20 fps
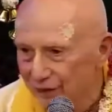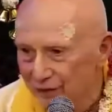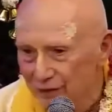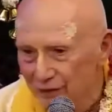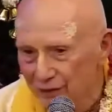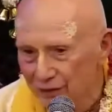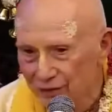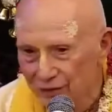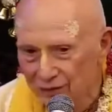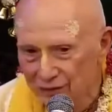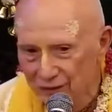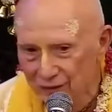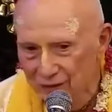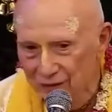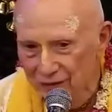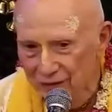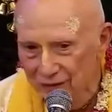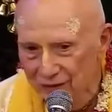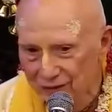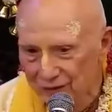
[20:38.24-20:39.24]
That's Krishna
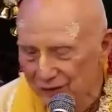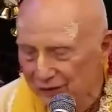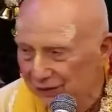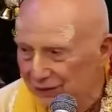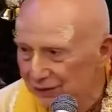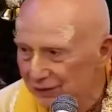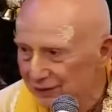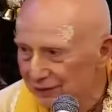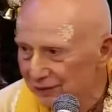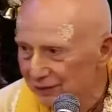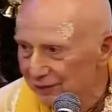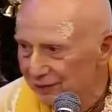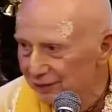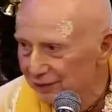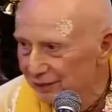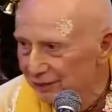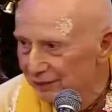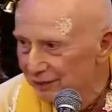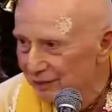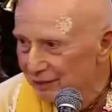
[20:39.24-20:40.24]
consciousness.
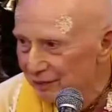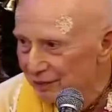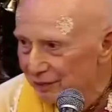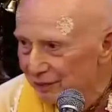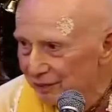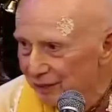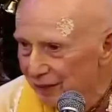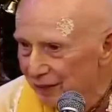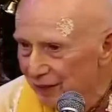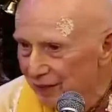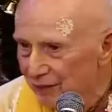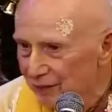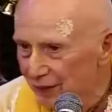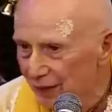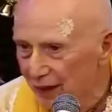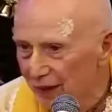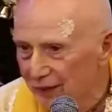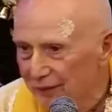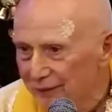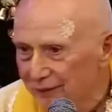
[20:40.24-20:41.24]

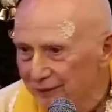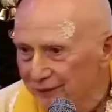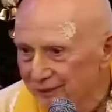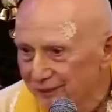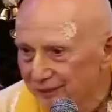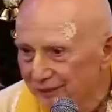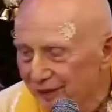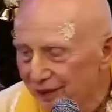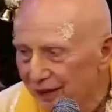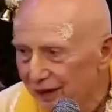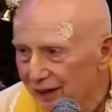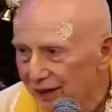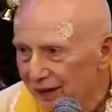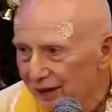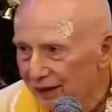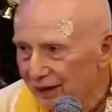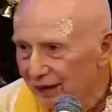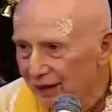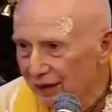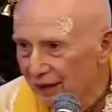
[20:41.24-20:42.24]
But
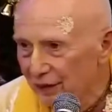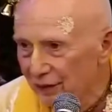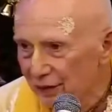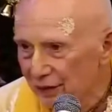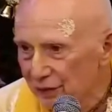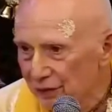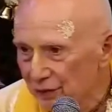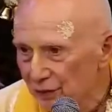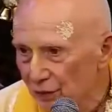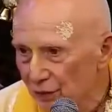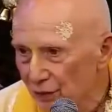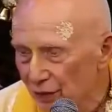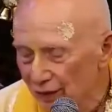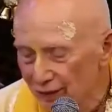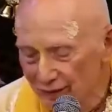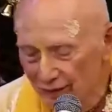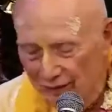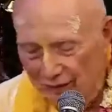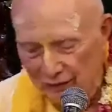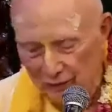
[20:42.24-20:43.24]
then there is
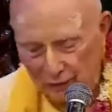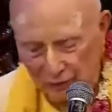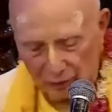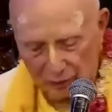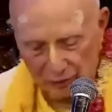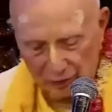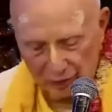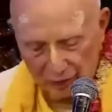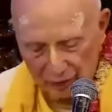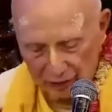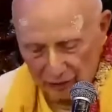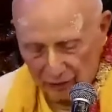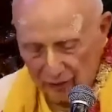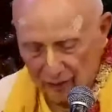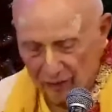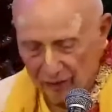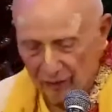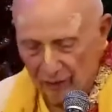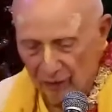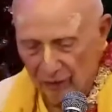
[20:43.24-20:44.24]
more. So we'll read a
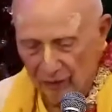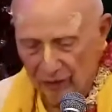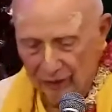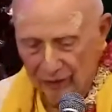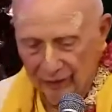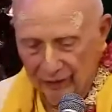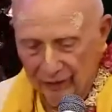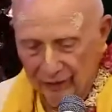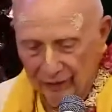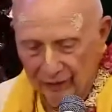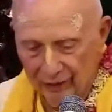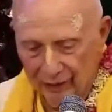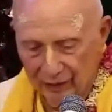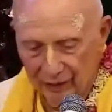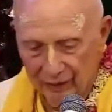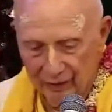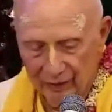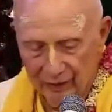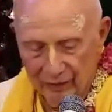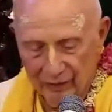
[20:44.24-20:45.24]
little bit more
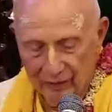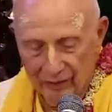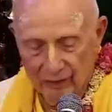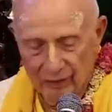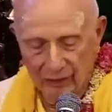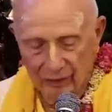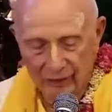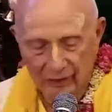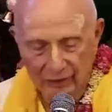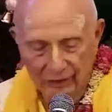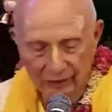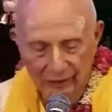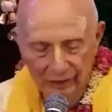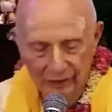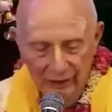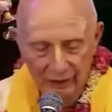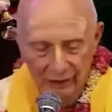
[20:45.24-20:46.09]
in the purport.